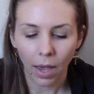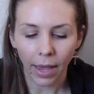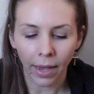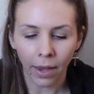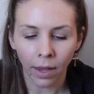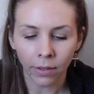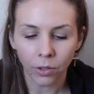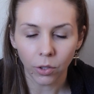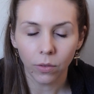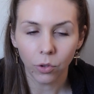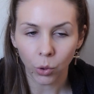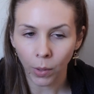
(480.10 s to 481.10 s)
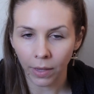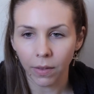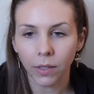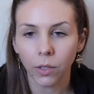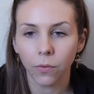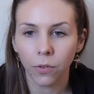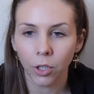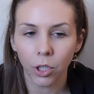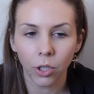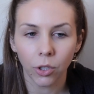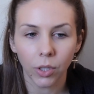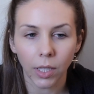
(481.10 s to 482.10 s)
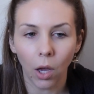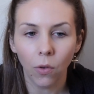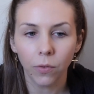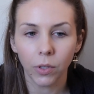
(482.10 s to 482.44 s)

and doing this for yourself